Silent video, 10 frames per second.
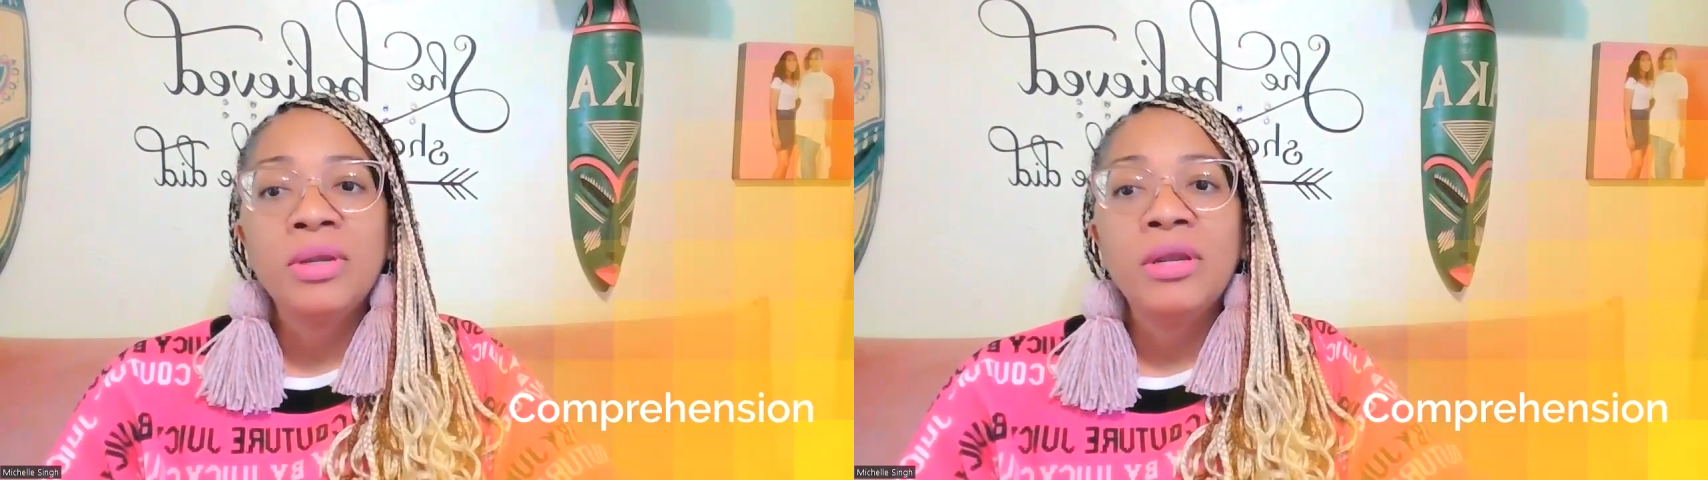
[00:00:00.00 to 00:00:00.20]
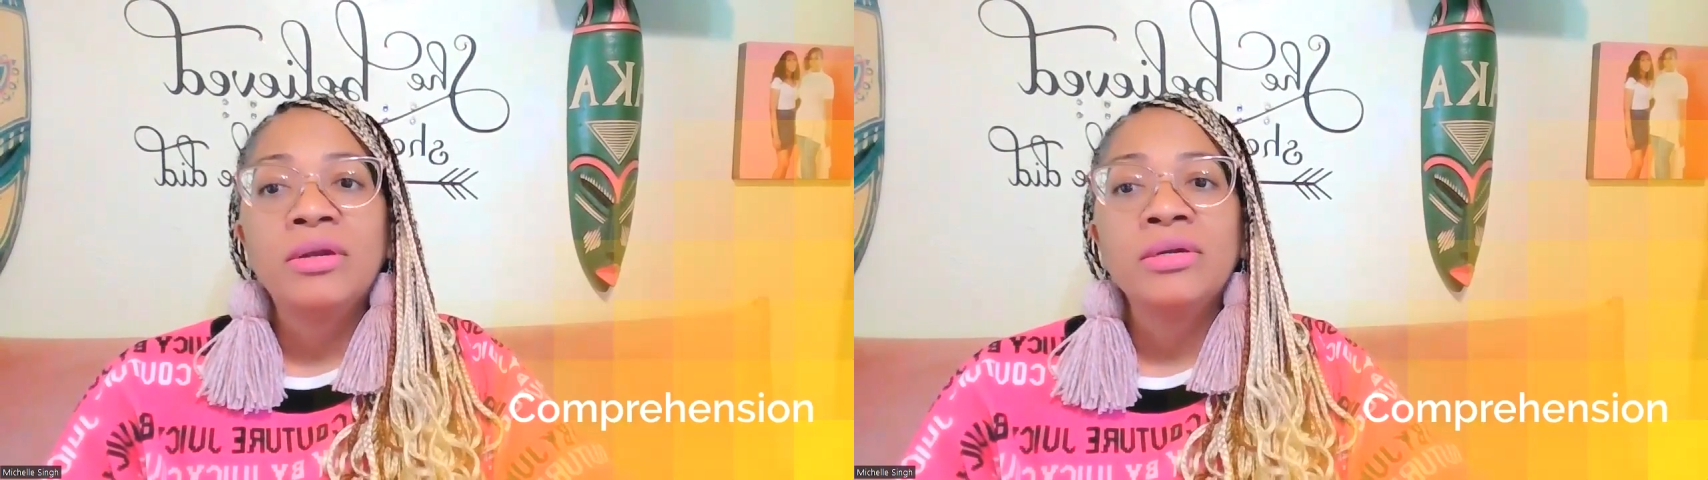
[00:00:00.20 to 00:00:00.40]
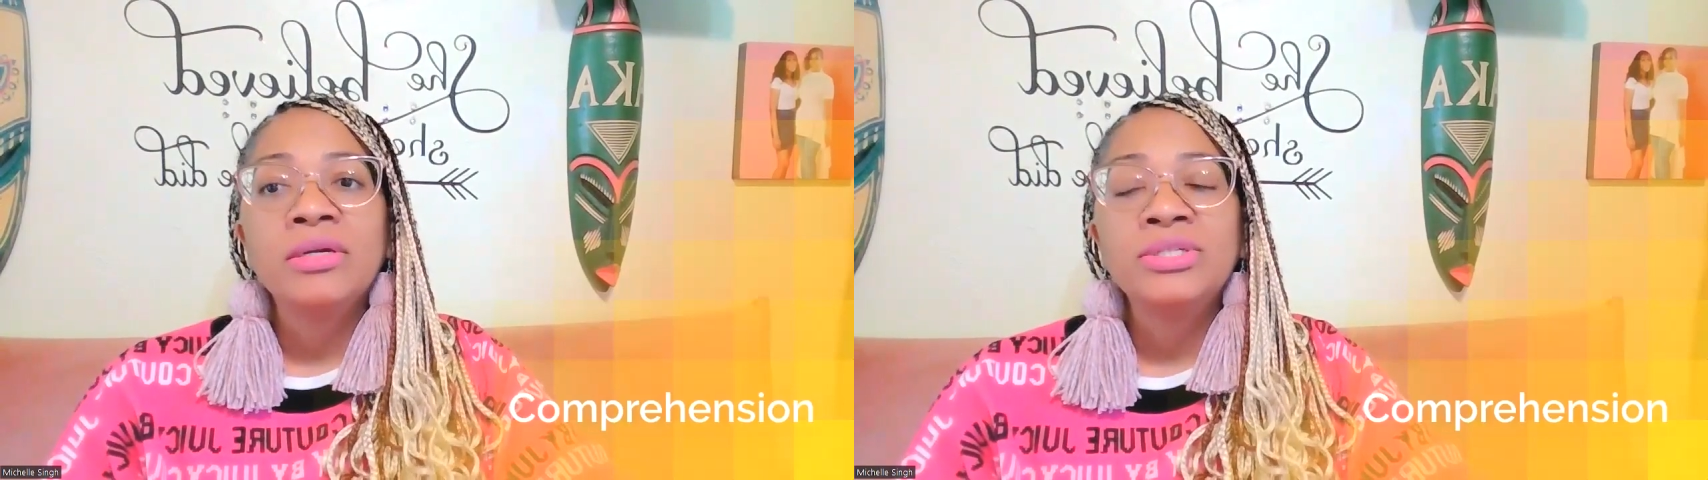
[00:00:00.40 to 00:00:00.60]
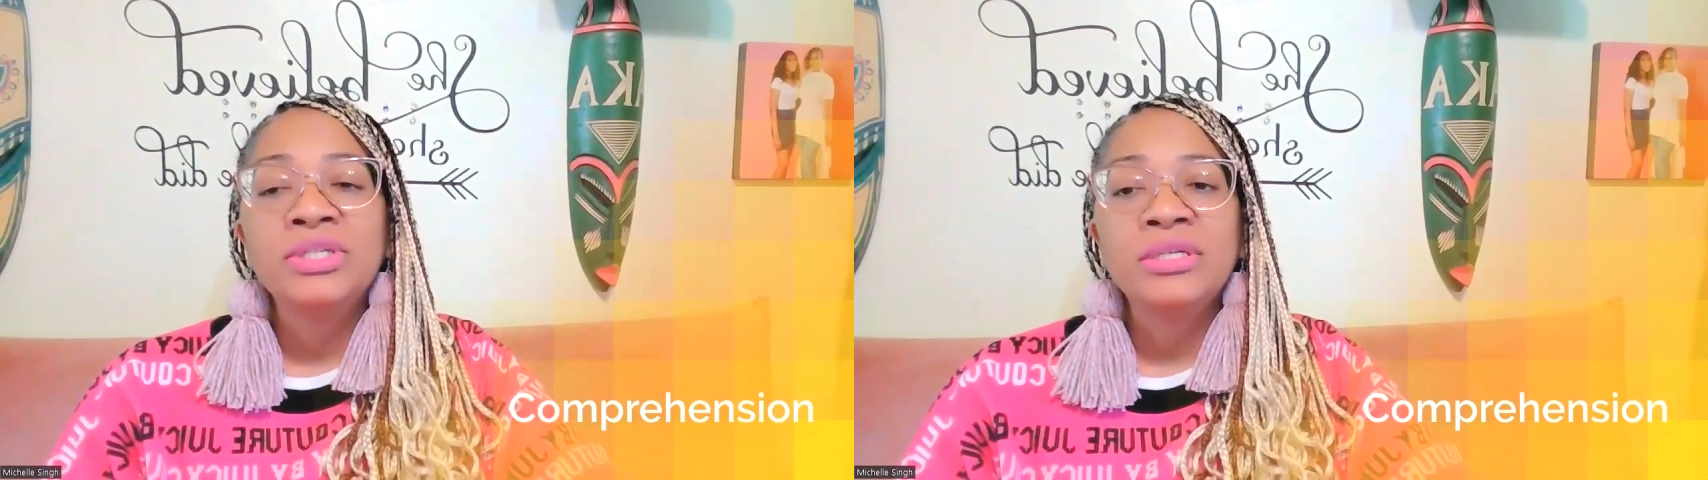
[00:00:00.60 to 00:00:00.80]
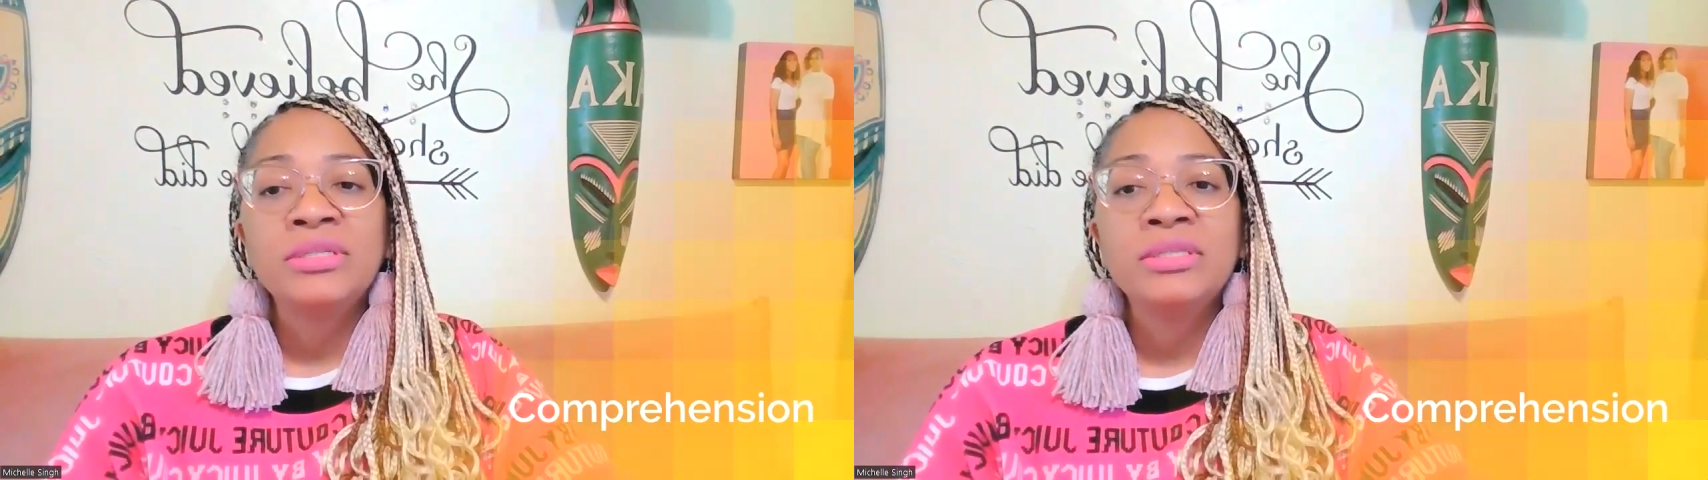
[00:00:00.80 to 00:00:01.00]

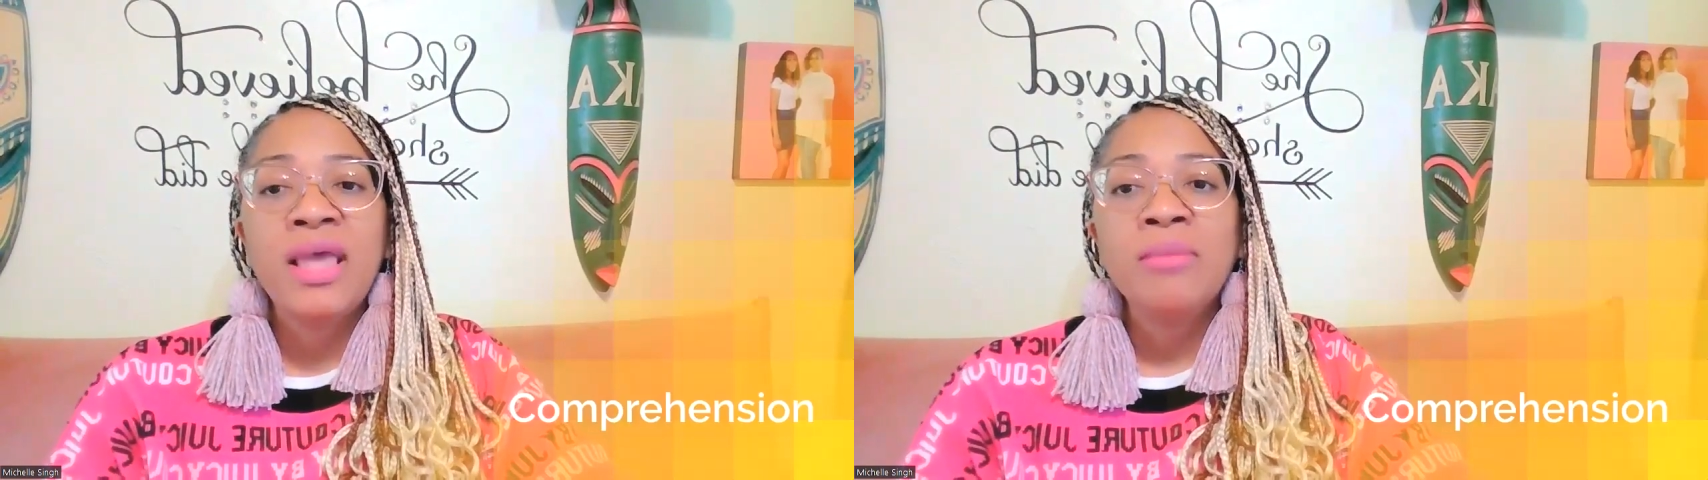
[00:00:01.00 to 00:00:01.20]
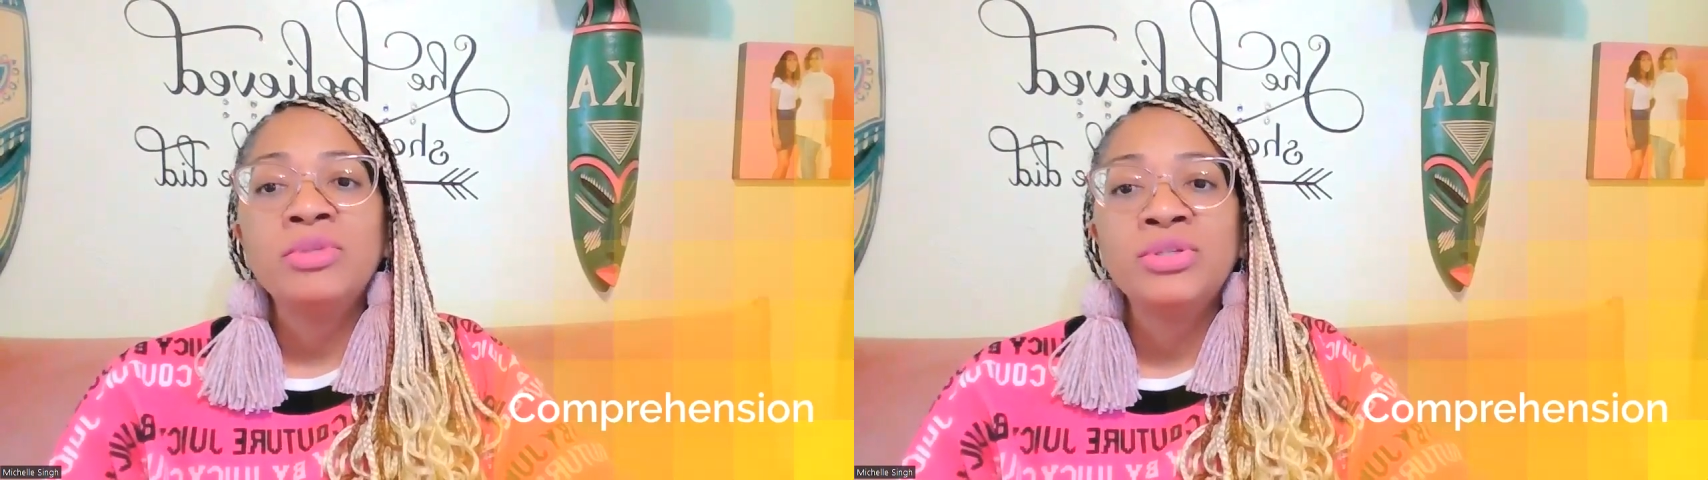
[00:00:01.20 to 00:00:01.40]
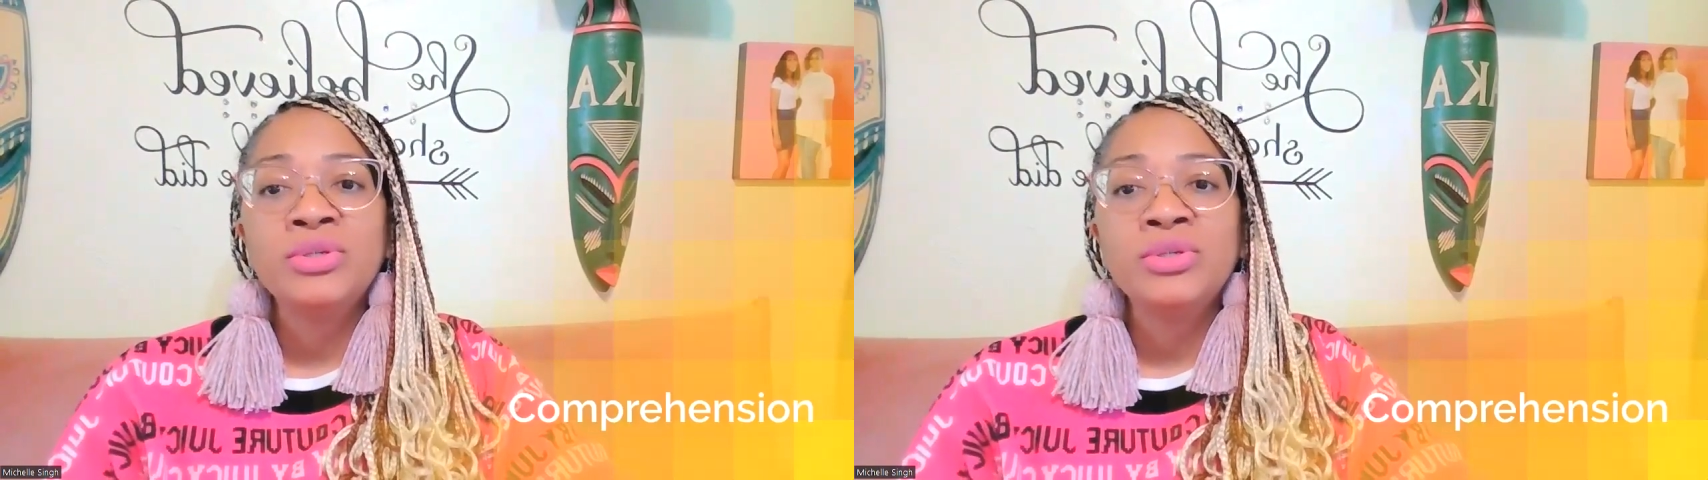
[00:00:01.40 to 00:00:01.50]
encourages them